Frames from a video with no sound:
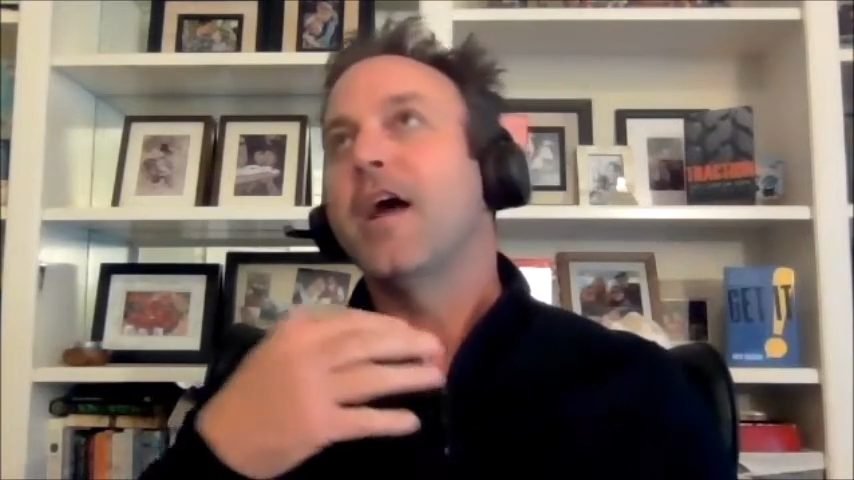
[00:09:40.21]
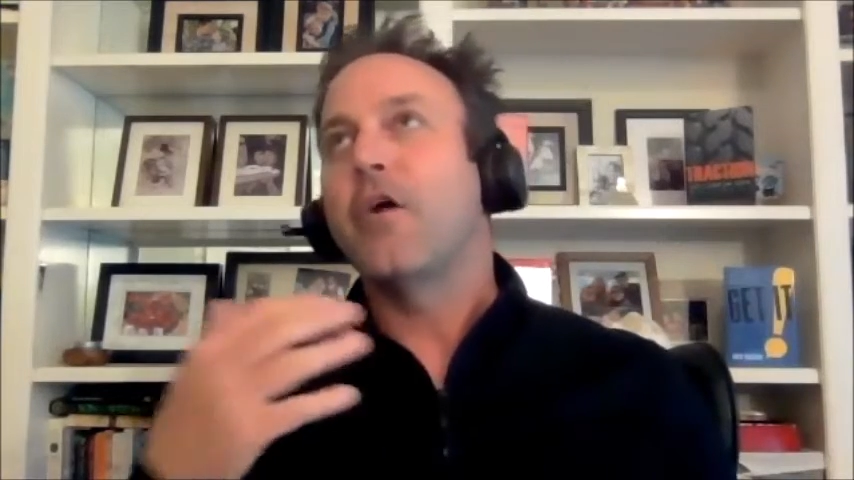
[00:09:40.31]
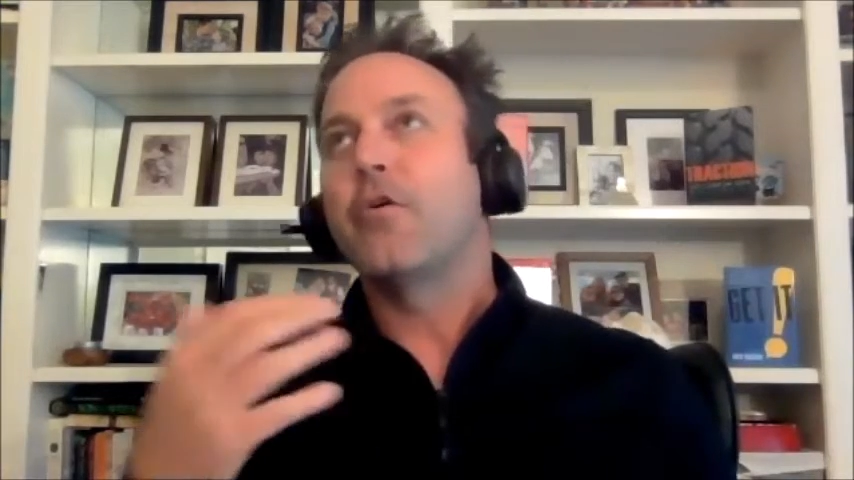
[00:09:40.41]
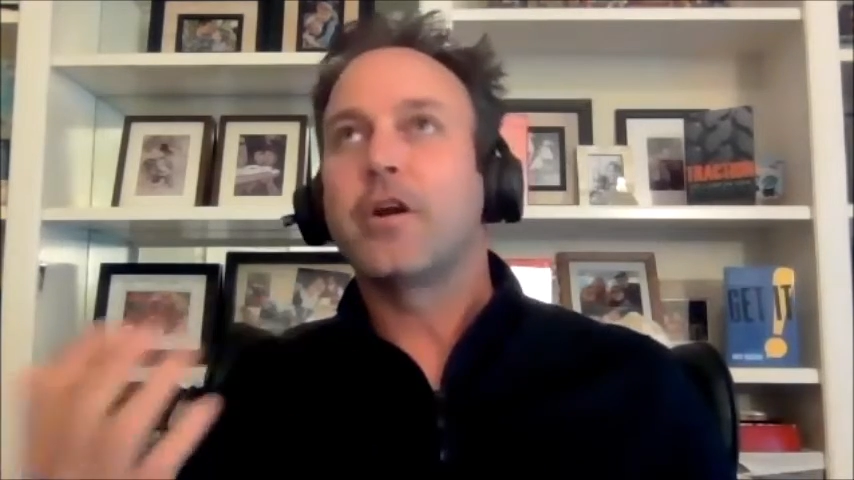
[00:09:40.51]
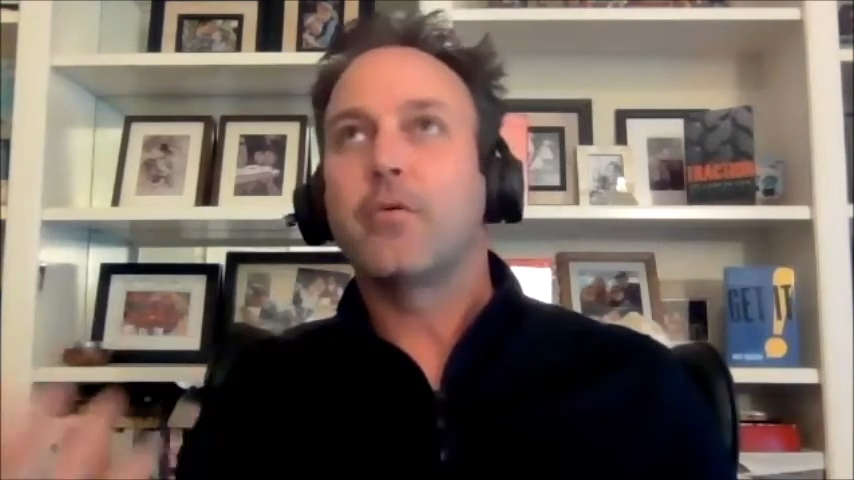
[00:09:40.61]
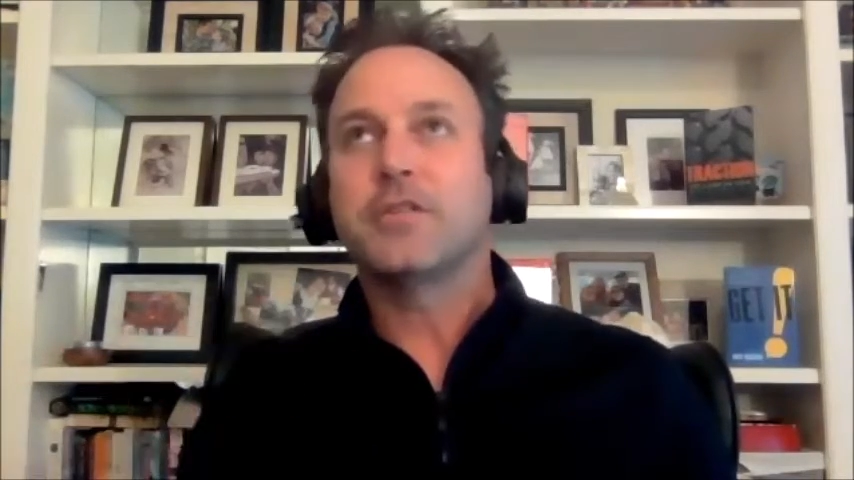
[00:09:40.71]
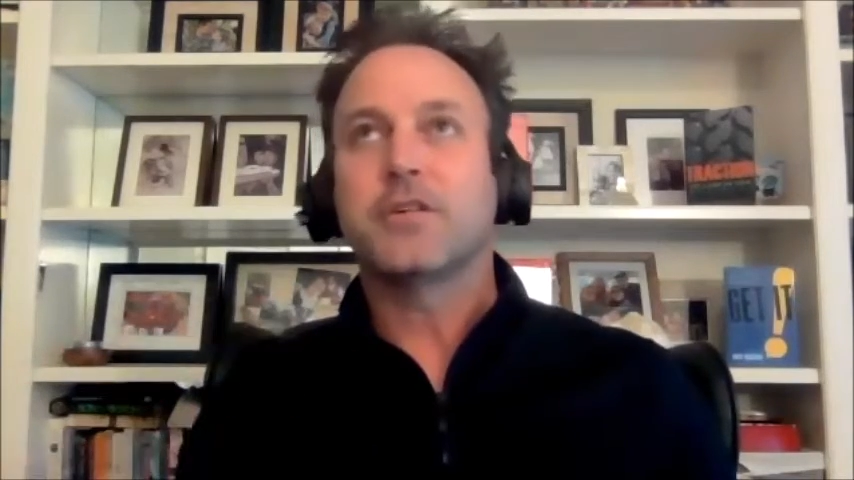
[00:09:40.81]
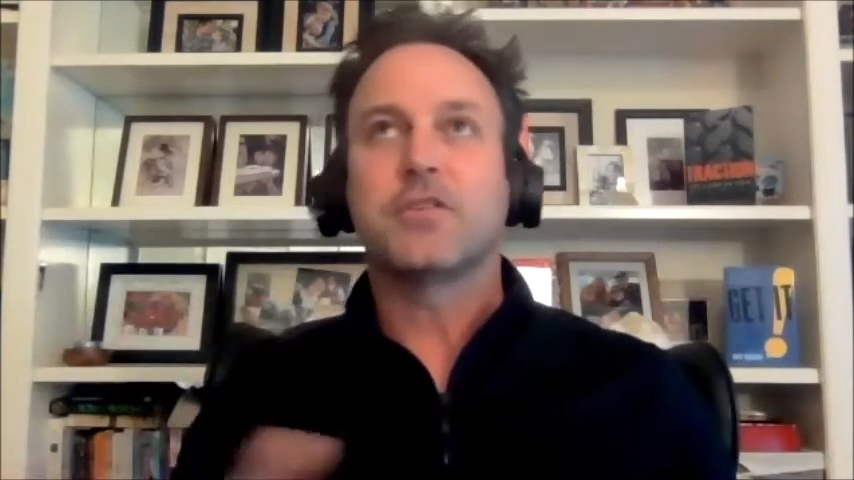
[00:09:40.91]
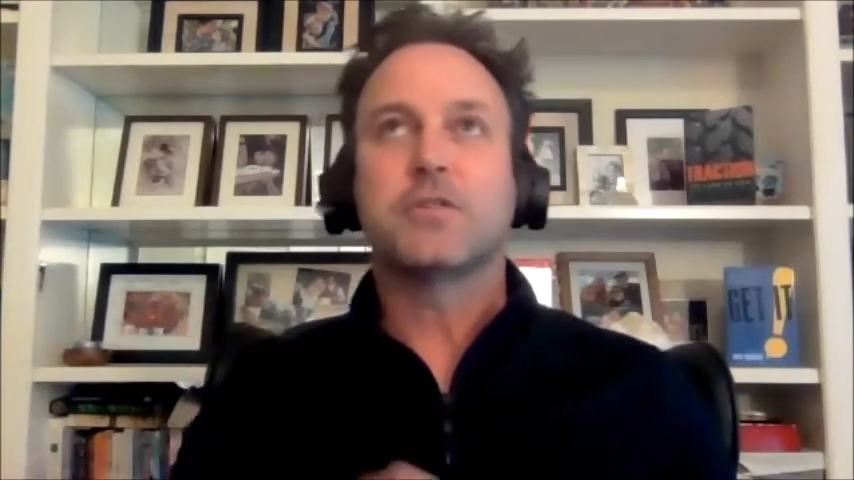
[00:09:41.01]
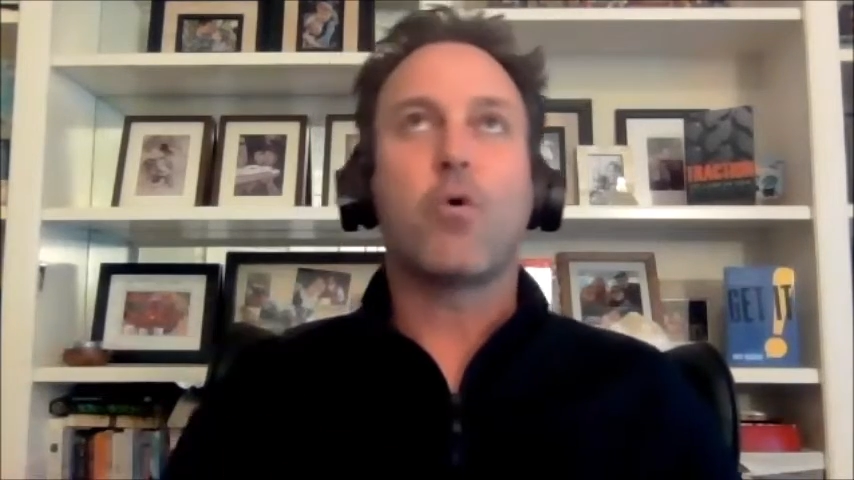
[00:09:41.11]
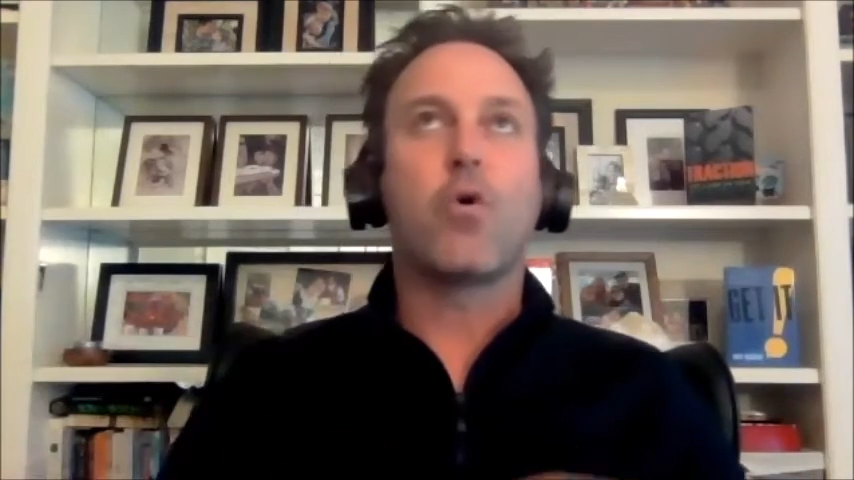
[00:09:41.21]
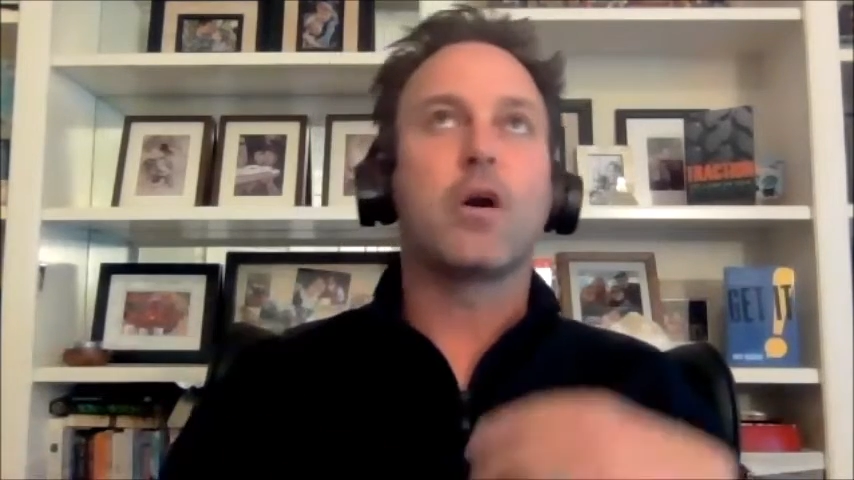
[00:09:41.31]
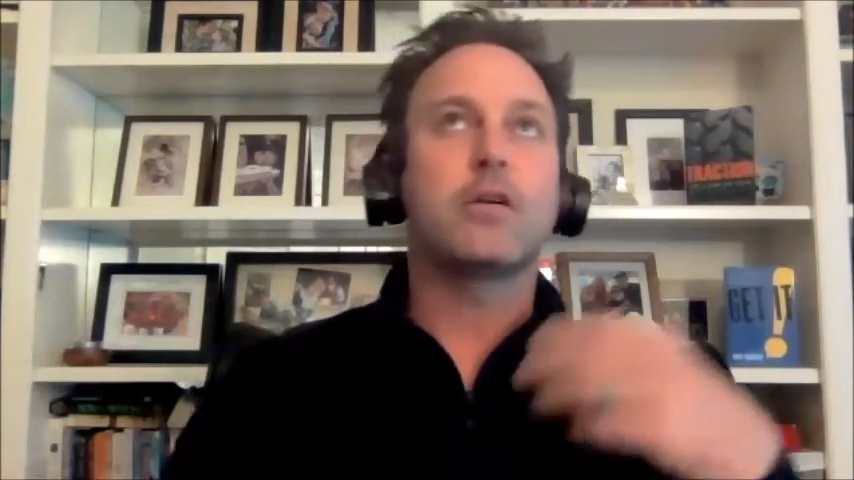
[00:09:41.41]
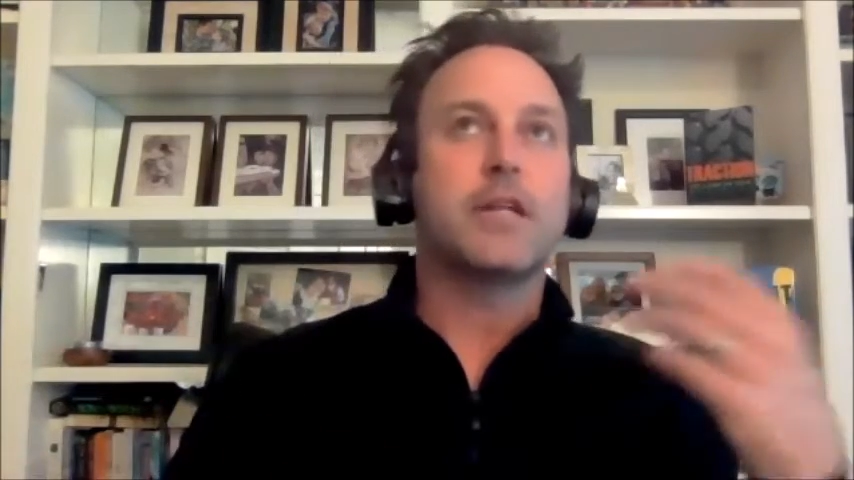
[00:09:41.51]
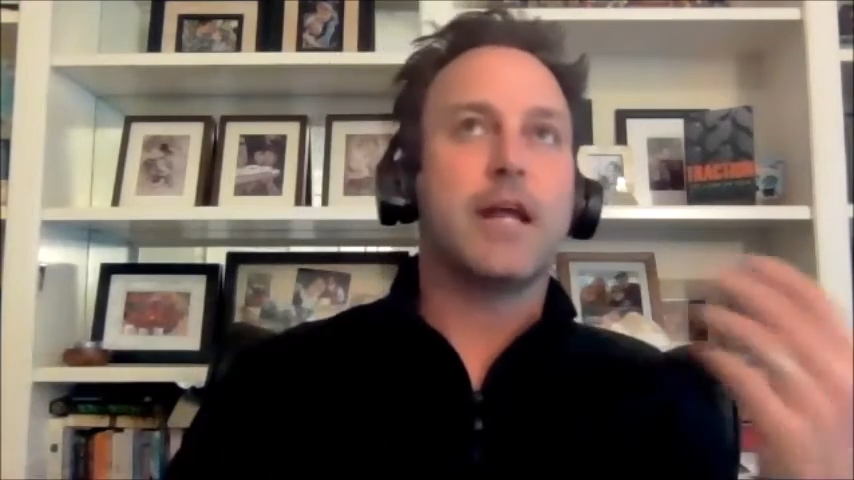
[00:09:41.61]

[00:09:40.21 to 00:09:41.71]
how good I was at a sport.